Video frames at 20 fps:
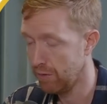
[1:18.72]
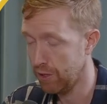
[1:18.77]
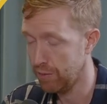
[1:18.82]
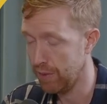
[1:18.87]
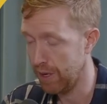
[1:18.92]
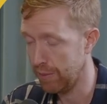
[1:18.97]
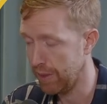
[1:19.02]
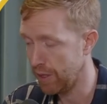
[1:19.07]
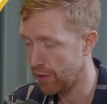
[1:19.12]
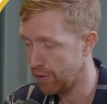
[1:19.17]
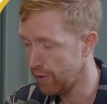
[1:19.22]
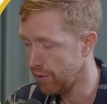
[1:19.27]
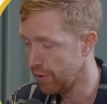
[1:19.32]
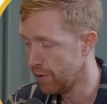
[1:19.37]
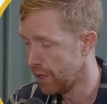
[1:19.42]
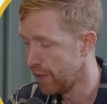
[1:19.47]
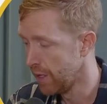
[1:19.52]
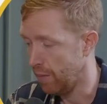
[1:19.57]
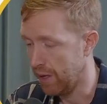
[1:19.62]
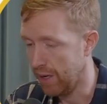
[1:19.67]
which might be
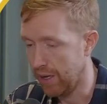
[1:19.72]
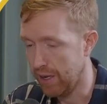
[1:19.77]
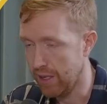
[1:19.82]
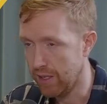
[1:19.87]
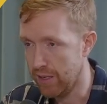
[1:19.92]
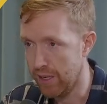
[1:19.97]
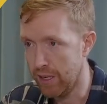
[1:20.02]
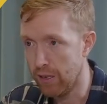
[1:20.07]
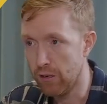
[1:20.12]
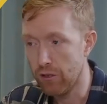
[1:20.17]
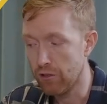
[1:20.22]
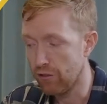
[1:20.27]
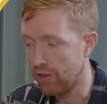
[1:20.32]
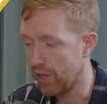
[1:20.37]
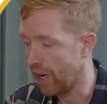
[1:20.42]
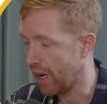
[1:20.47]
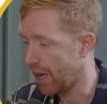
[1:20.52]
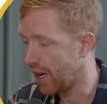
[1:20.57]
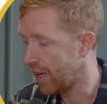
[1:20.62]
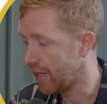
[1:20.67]
true, and that it's
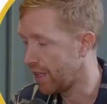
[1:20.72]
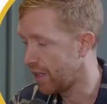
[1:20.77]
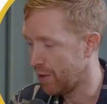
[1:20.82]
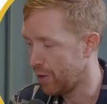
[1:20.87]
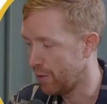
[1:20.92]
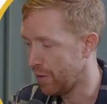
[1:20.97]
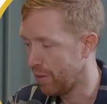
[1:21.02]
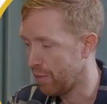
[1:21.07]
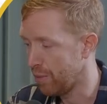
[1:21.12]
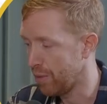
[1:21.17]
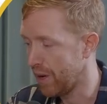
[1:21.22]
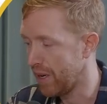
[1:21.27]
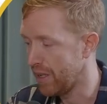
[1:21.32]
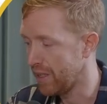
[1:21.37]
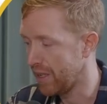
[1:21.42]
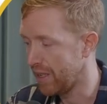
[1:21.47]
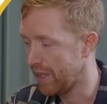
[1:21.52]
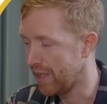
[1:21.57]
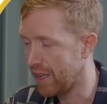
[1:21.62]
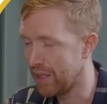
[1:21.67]
industry aligned to a
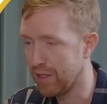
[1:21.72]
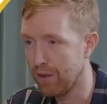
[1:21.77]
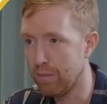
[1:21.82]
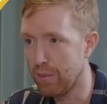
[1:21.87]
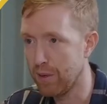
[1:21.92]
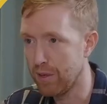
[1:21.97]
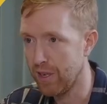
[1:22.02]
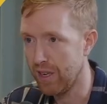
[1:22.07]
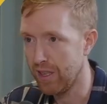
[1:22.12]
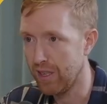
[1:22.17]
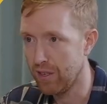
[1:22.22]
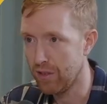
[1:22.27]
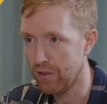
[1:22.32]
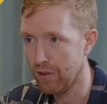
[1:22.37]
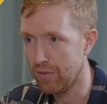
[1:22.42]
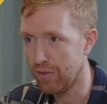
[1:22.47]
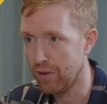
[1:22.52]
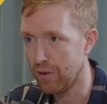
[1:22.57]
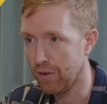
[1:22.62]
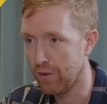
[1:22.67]
pricing as a percentage
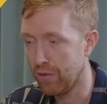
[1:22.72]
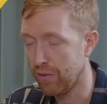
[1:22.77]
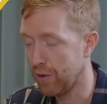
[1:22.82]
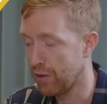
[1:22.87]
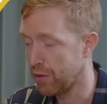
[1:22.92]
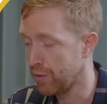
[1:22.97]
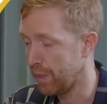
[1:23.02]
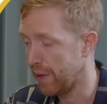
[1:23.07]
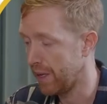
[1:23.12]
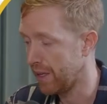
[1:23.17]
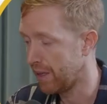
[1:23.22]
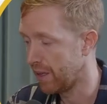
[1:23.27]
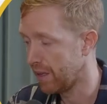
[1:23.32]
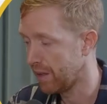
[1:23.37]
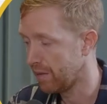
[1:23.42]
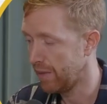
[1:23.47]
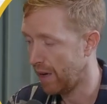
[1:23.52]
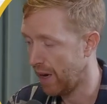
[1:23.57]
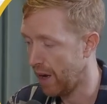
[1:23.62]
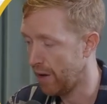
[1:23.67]
of your
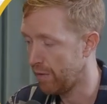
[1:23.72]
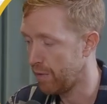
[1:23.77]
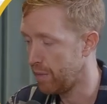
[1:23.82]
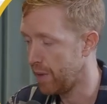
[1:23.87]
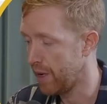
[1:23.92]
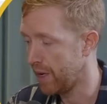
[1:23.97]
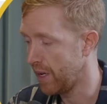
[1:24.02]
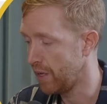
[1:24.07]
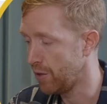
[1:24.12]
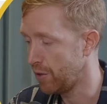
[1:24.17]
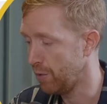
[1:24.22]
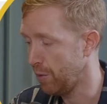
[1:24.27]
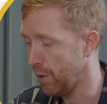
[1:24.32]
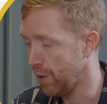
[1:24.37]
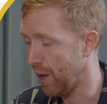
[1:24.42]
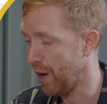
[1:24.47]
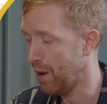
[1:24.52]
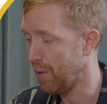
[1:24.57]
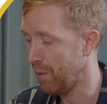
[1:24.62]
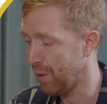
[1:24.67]
spend. I have a big issue
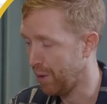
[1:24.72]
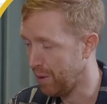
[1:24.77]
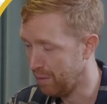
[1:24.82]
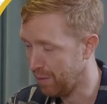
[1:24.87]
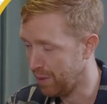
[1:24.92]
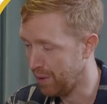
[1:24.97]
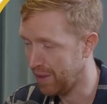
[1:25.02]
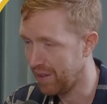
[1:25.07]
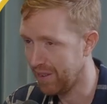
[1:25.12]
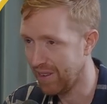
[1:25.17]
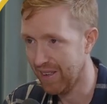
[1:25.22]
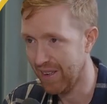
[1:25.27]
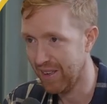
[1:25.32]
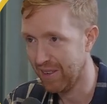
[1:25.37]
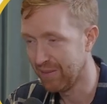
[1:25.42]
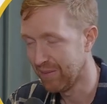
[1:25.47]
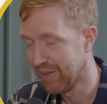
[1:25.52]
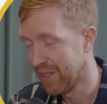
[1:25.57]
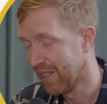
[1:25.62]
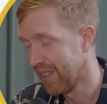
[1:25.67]
with that one, but
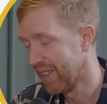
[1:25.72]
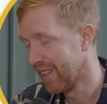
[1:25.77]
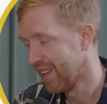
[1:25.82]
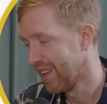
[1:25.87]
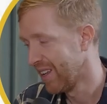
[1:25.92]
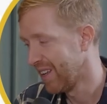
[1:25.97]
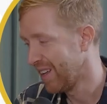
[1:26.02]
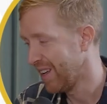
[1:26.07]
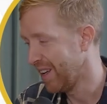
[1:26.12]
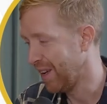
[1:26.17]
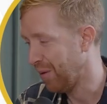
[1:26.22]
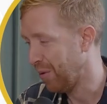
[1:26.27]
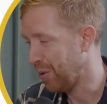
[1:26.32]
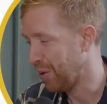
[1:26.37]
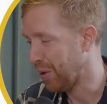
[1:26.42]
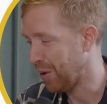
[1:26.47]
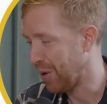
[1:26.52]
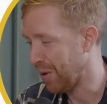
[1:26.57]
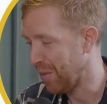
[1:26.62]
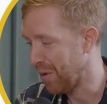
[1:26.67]

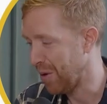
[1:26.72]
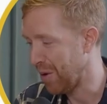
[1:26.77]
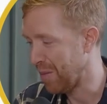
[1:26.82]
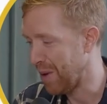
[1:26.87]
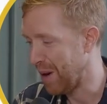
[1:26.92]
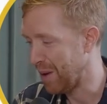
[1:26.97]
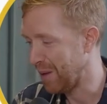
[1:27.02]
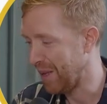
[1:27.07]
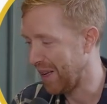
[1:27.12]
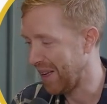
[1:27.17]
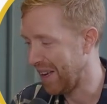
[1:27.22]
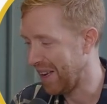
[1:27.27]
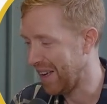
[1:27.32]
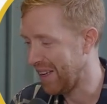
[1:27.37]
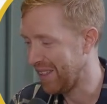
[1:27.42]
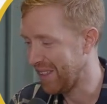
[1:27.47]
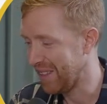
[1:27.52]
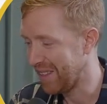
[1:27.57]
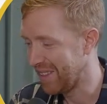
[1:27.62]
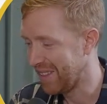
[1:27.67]
we'll talk more about that
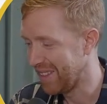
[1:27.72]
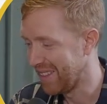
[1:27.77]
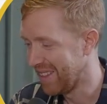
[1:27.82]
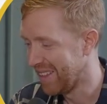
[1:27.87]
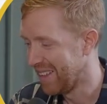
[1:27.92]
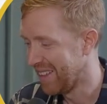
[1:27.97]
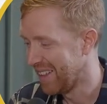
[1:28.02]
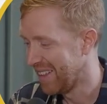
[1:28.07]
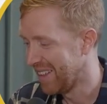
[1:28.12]
later.